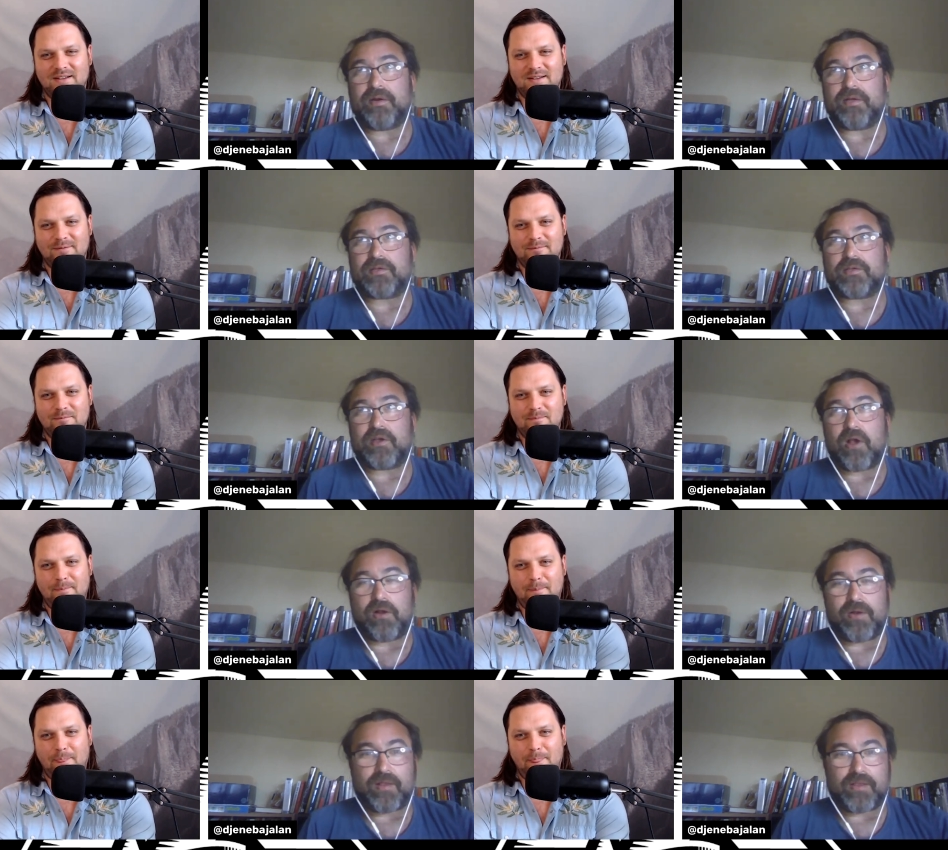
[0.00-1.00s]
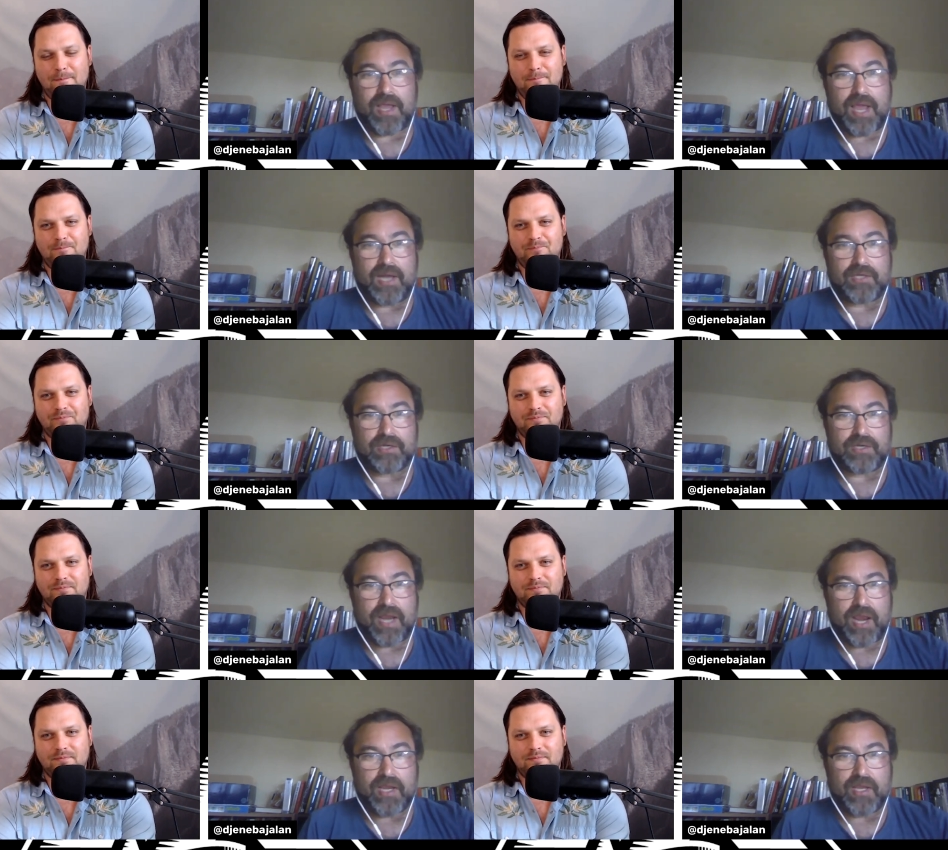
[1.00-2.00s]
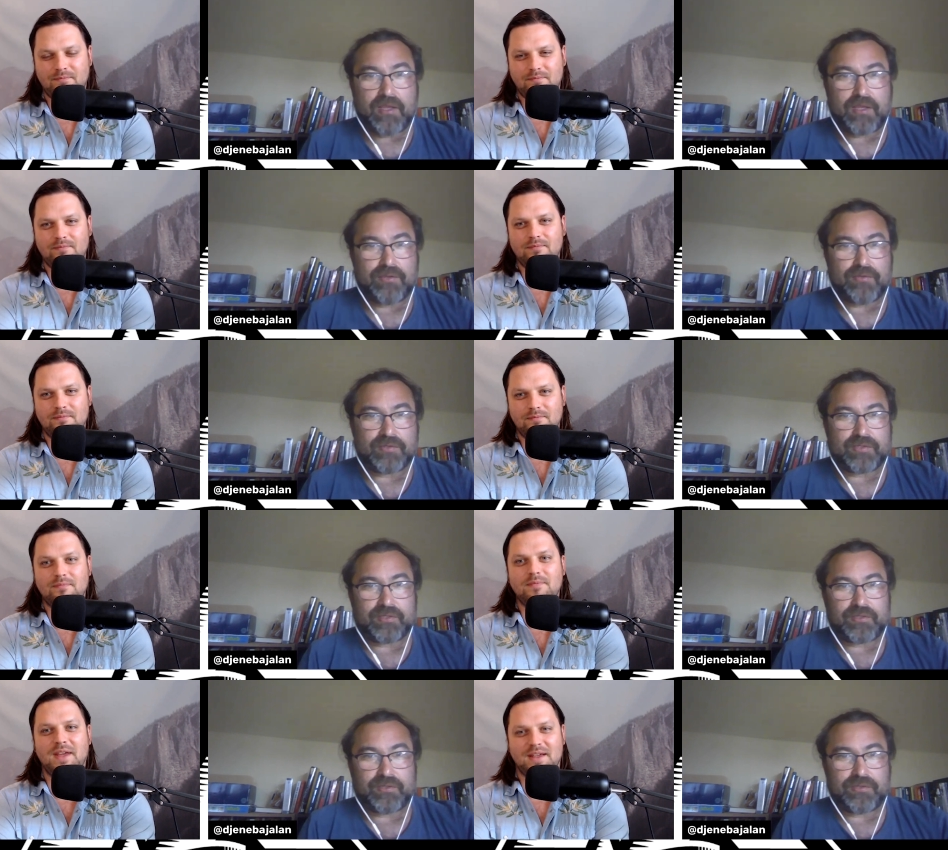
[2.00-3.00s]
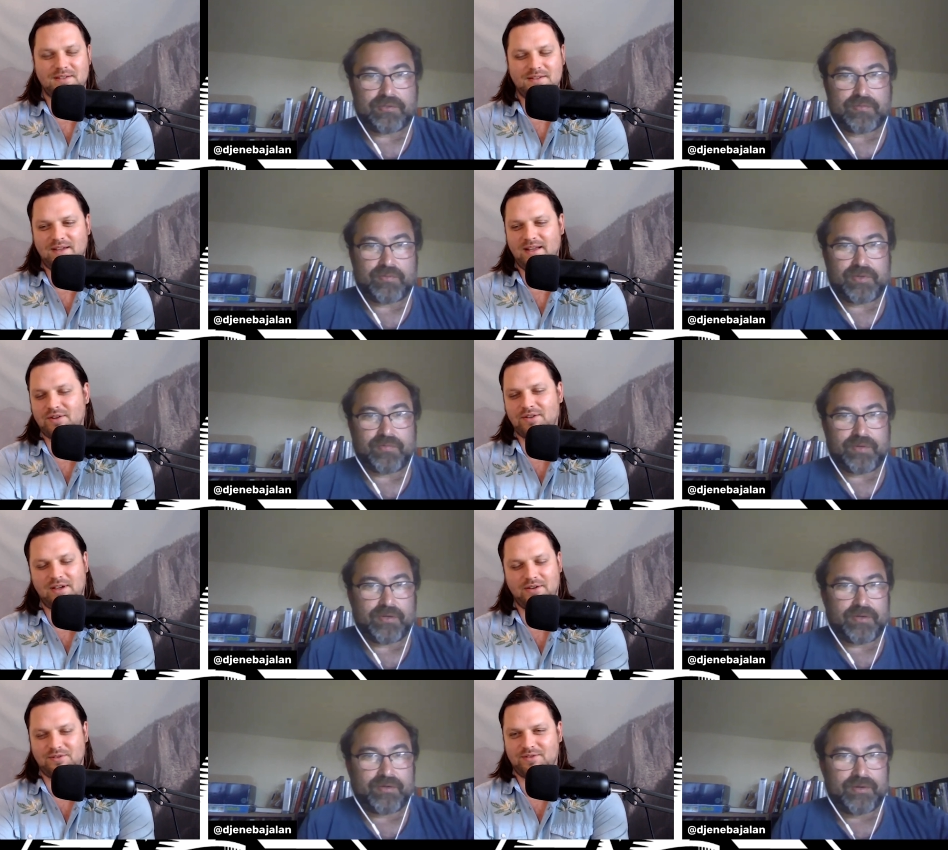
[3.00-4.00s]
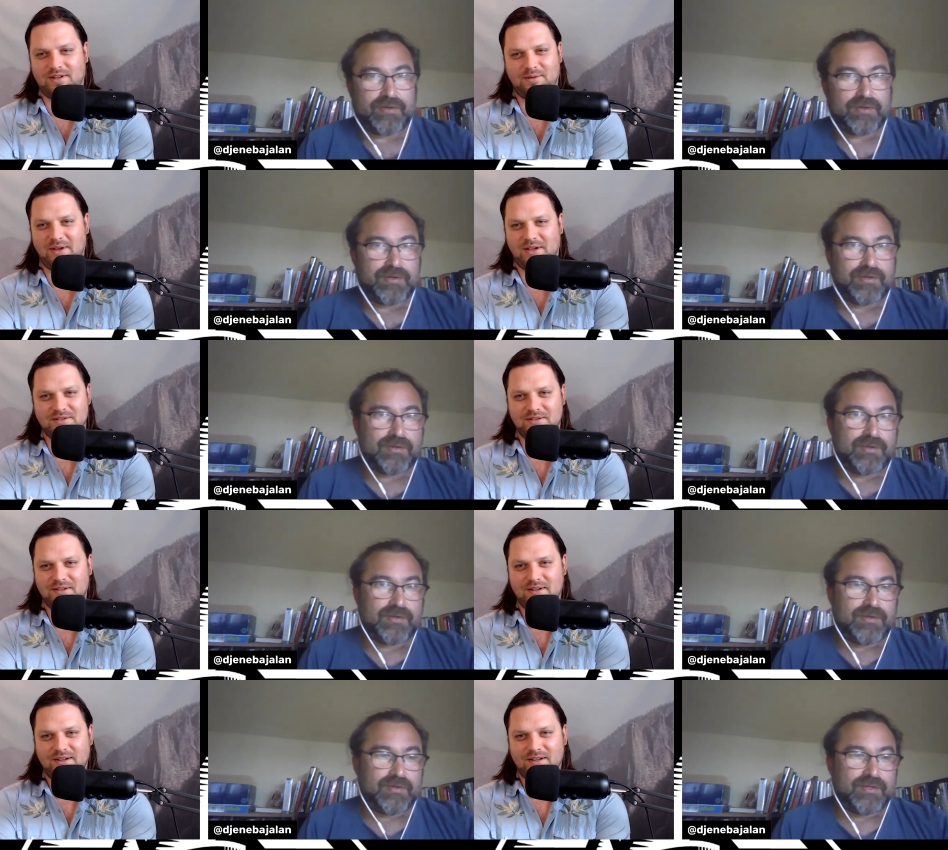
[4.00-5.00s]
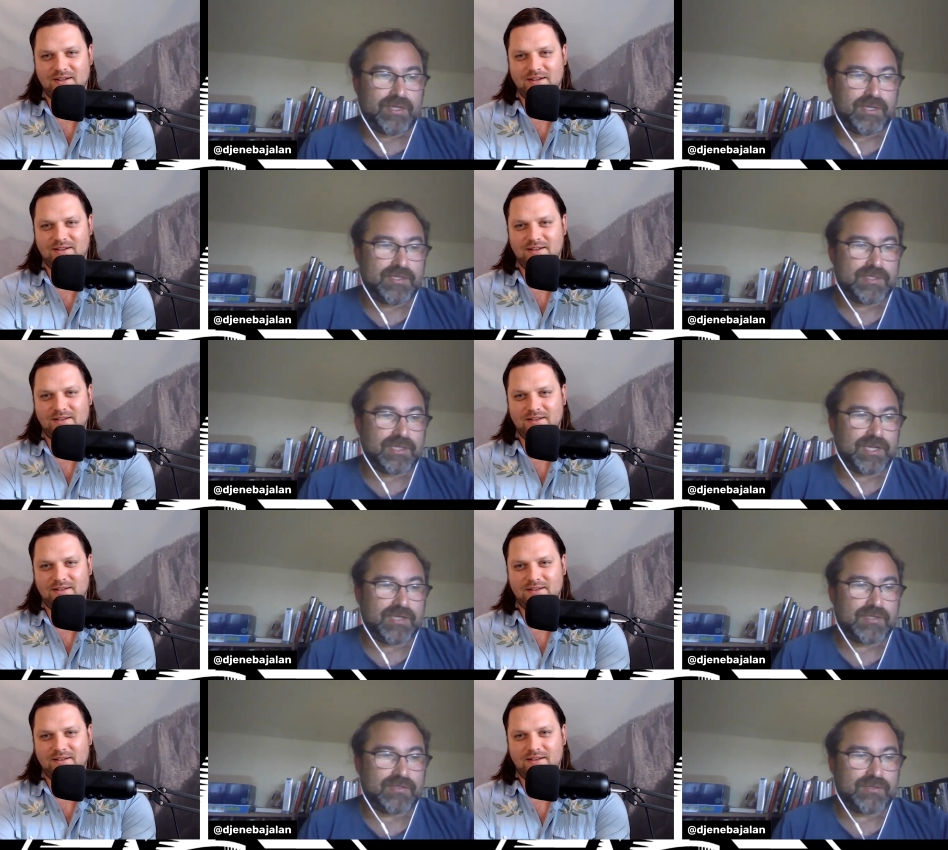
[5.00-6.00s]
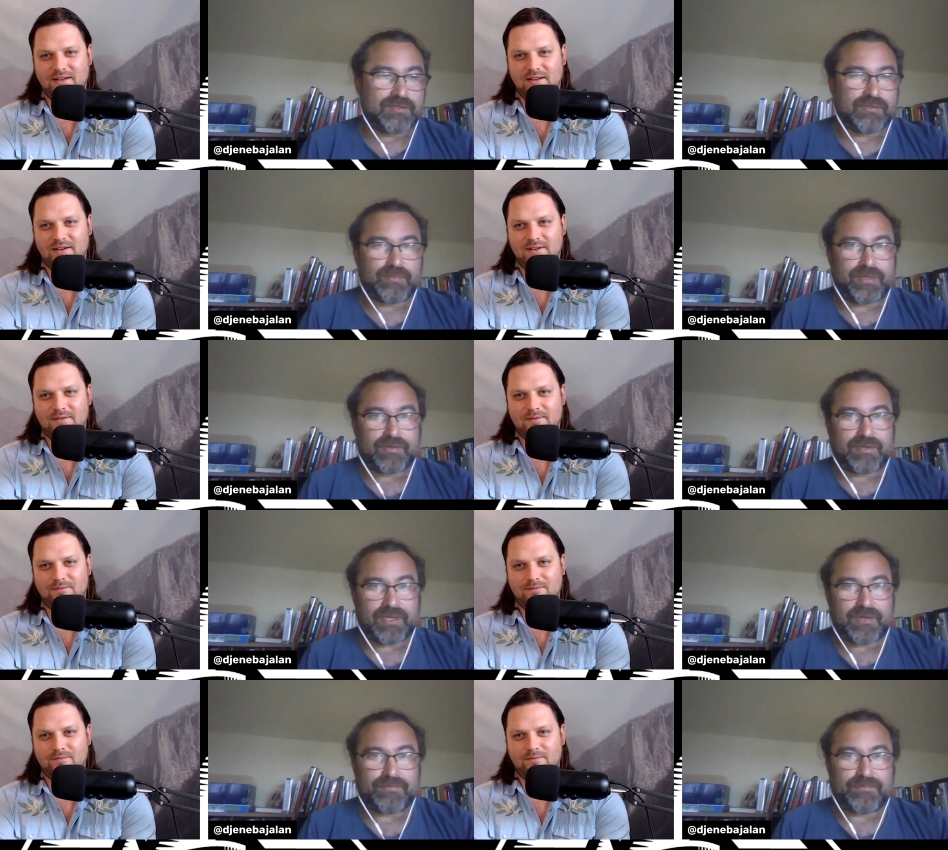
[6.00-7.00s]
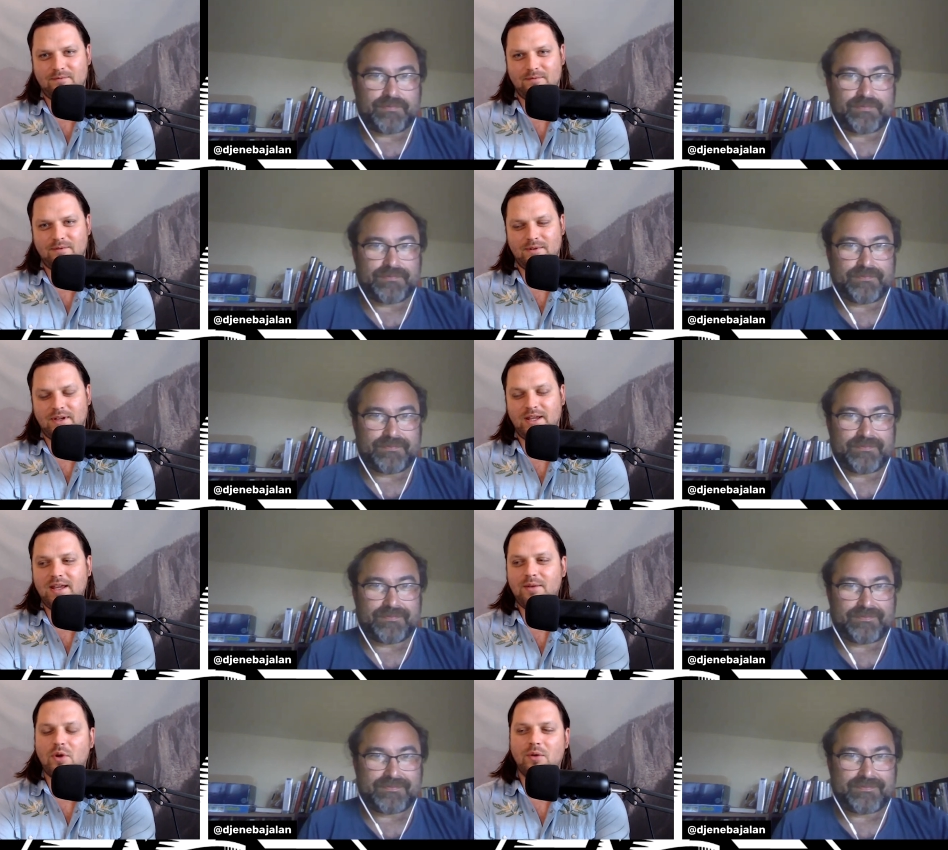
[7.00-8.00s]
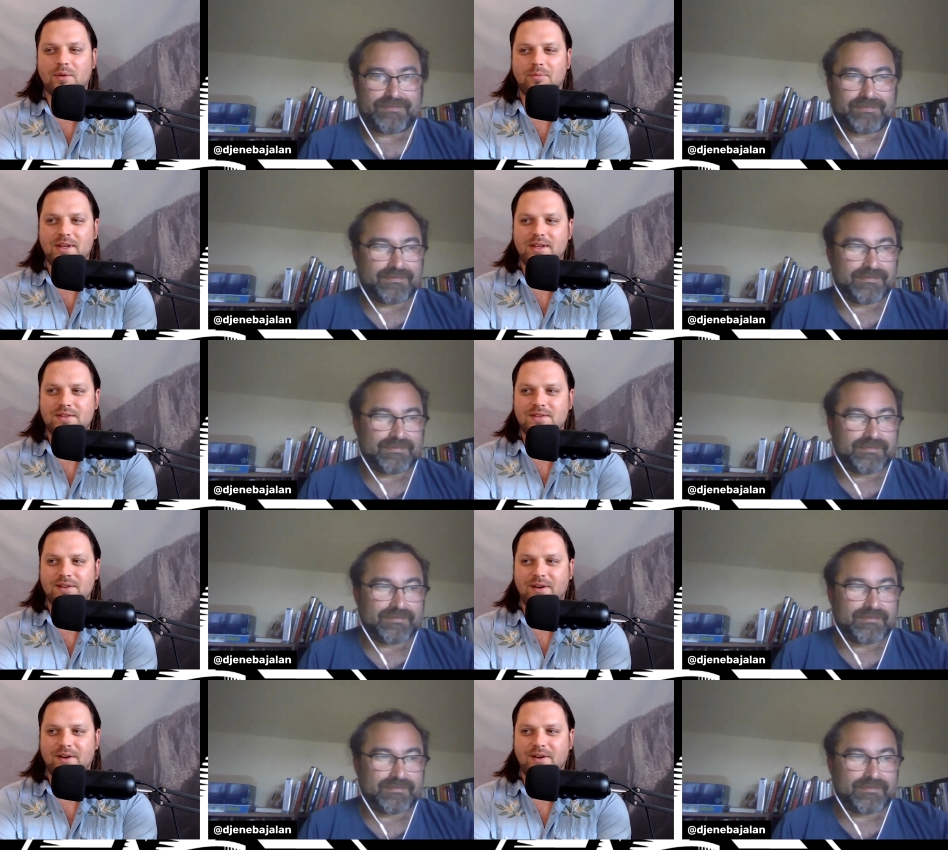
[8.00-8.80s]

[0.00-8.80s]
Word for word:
Speaker 1: there's a great scholar out there, Anton Jaeger, who's
Speaker 2: yes, who's Anton Jaeger is like amazing.
Speaker 1: Yeah, he's the guy to talk to about that
Speaker 2: he wrote a piece,